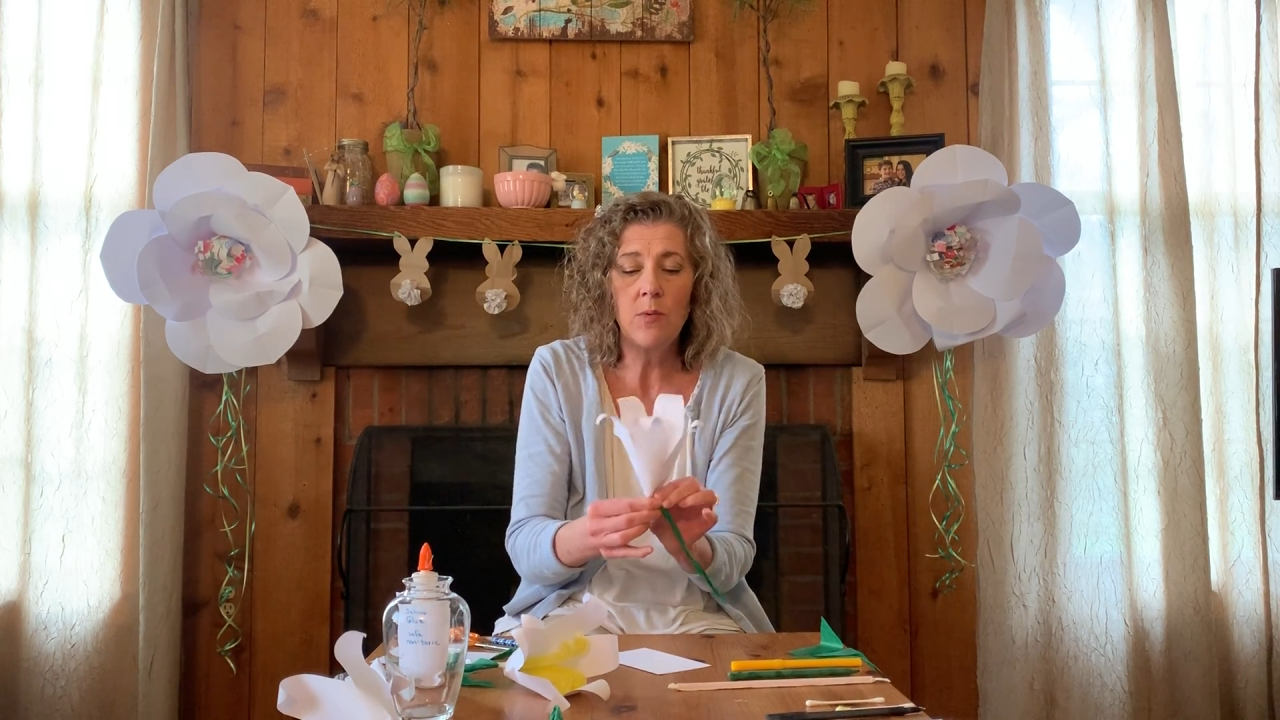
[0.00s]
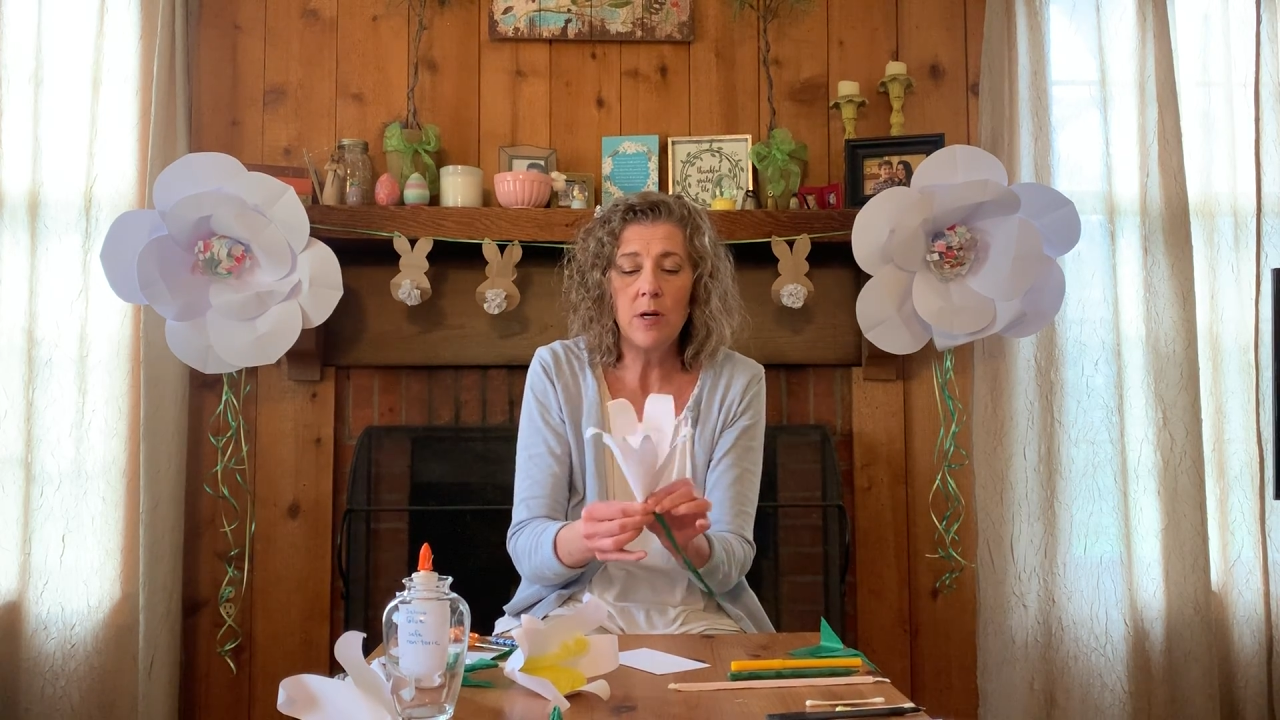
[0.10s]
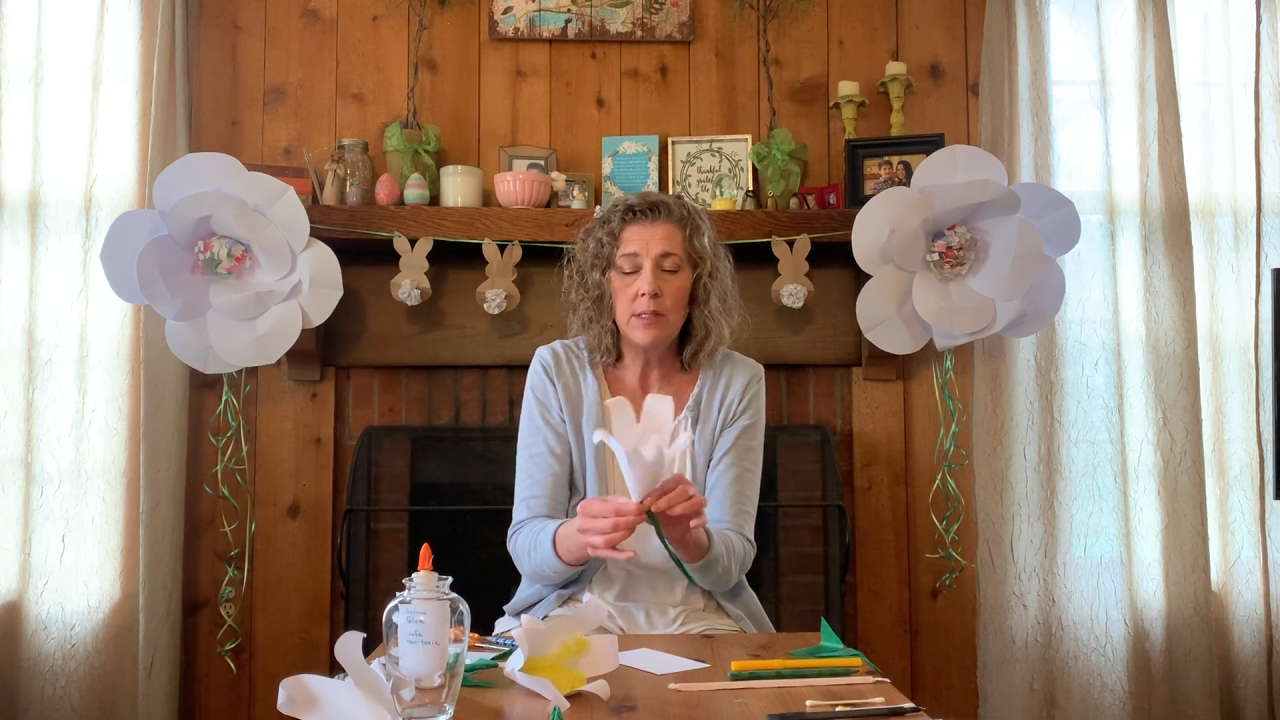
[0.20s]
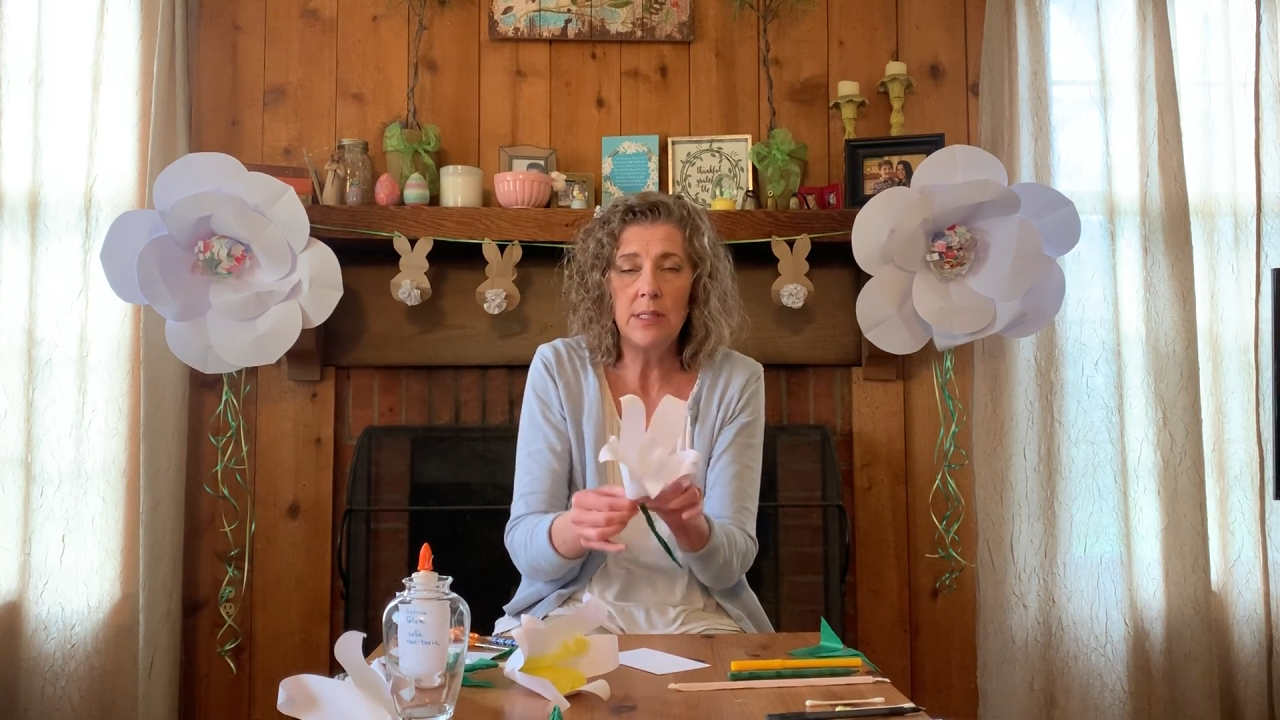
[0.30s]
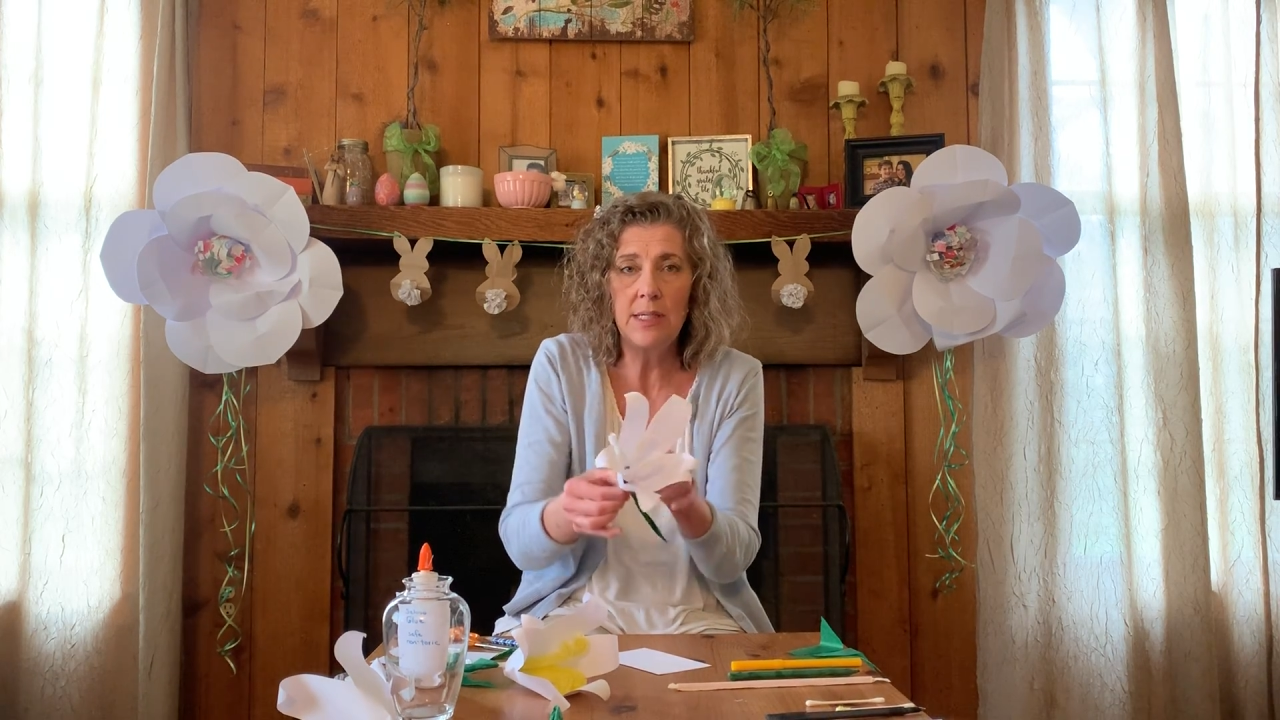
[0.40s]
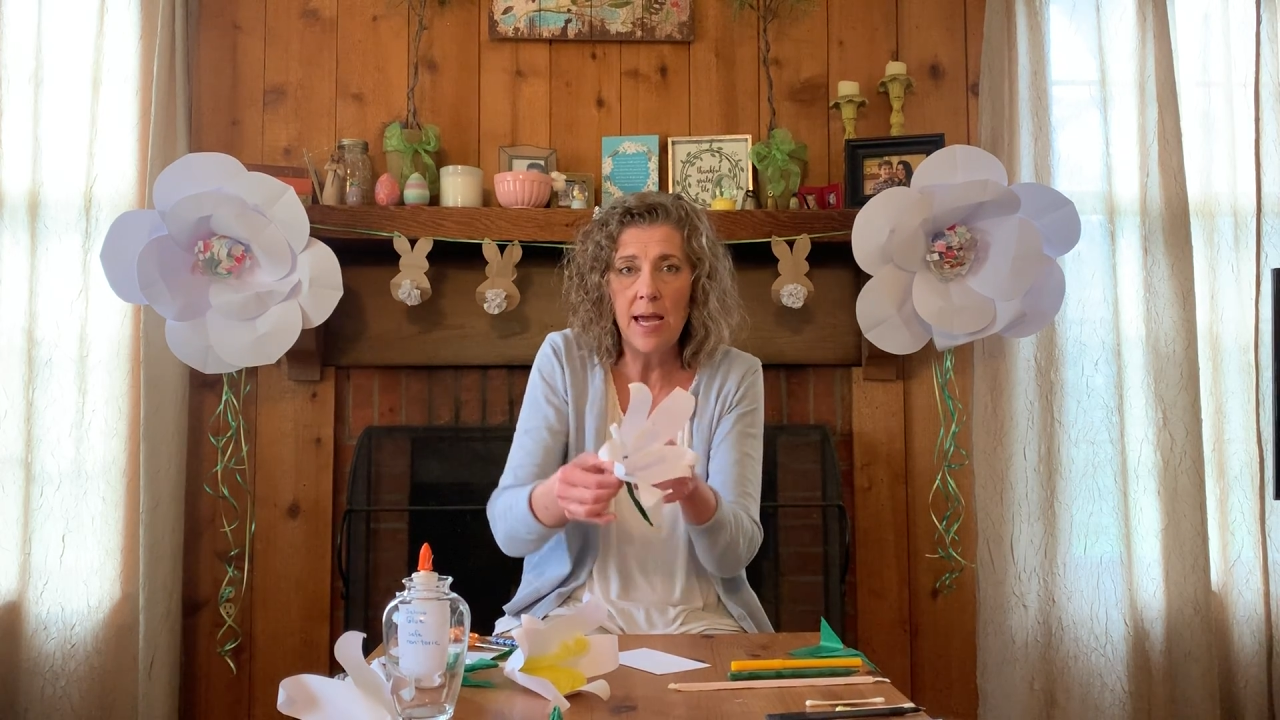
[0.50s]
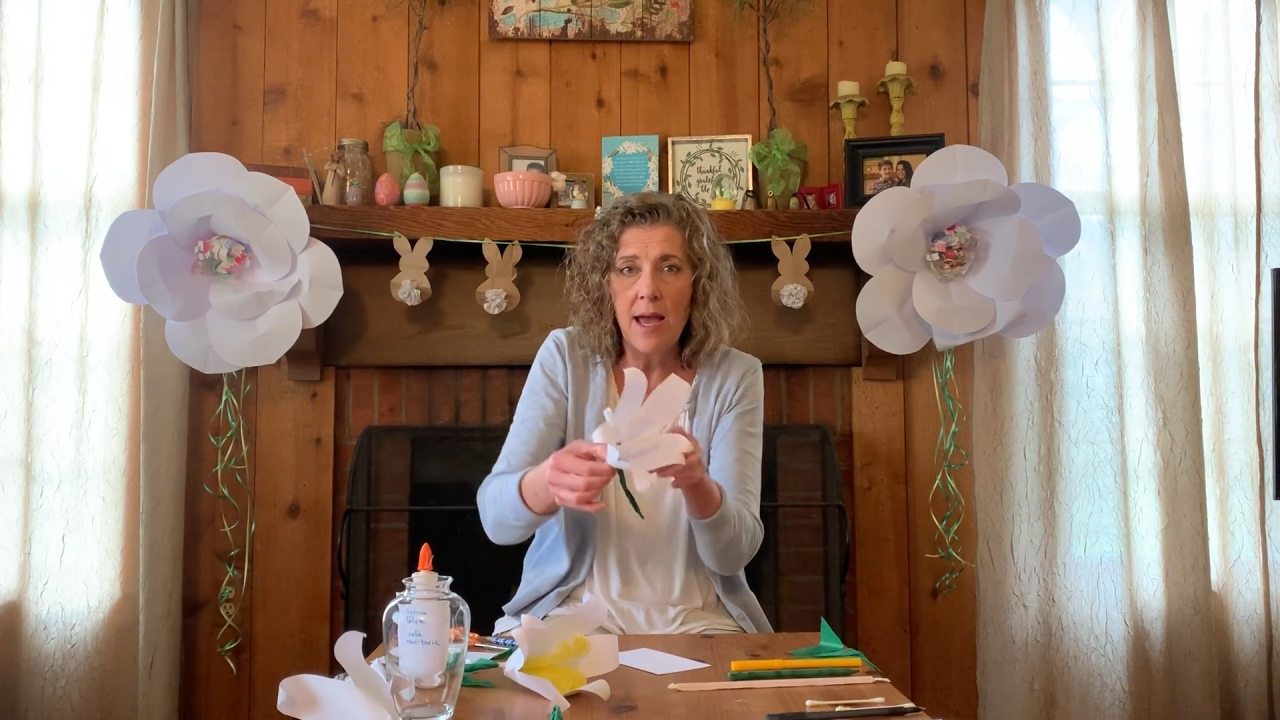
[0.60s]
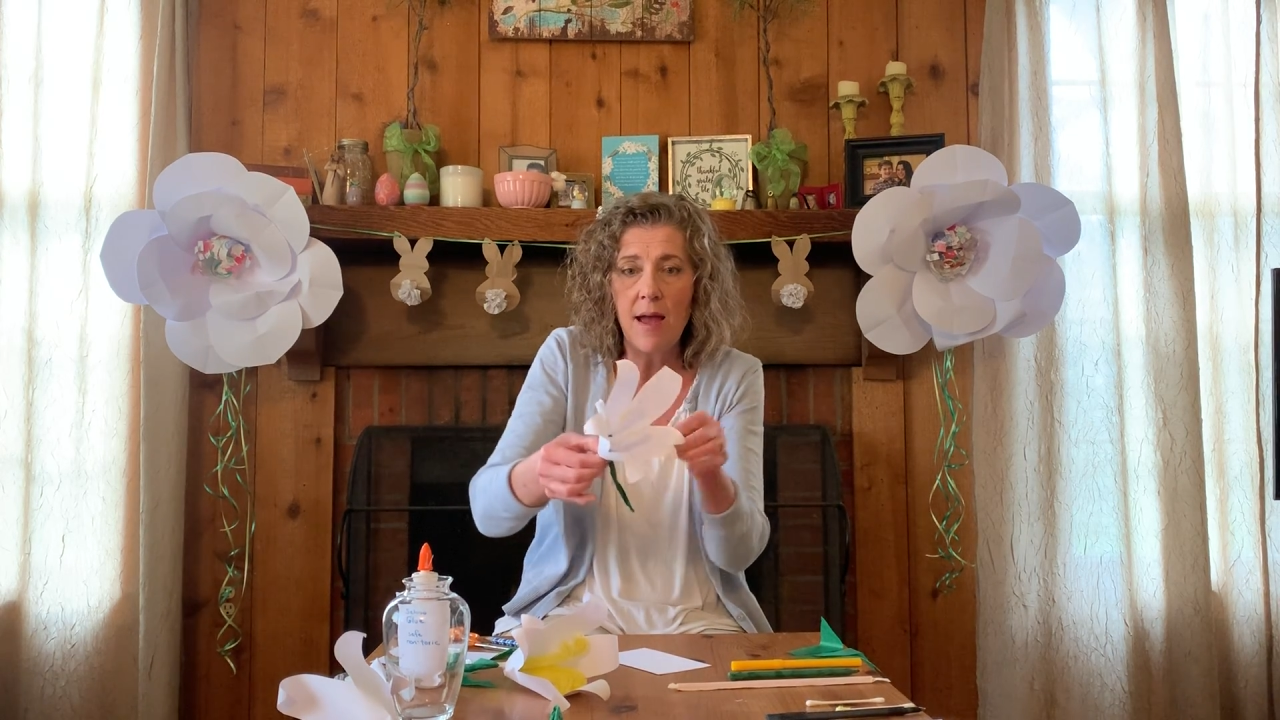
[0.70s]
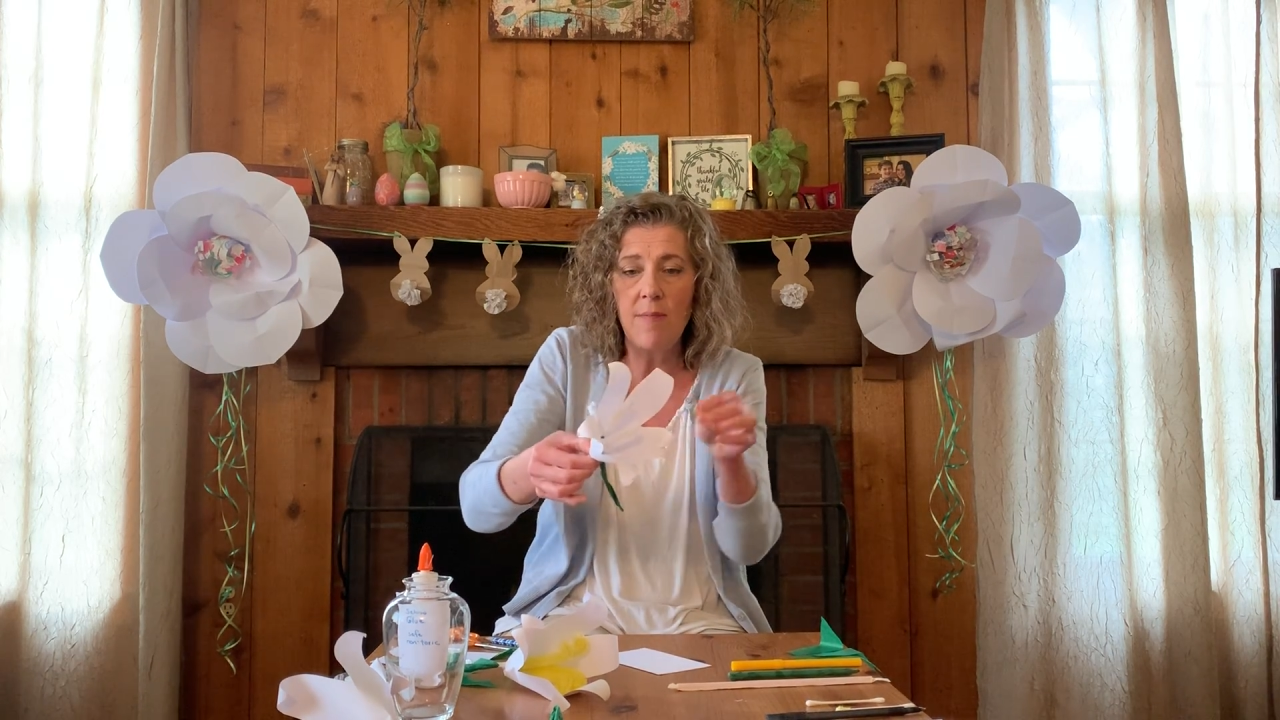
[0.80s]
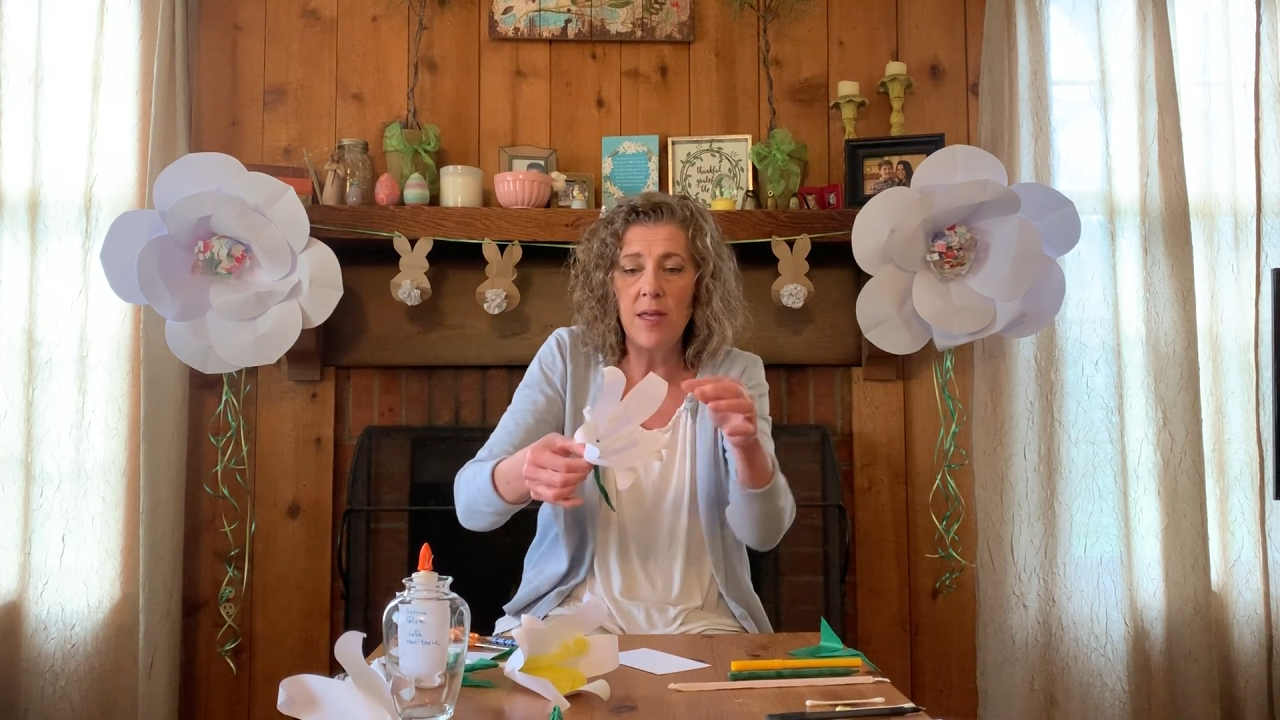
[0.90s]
our stem.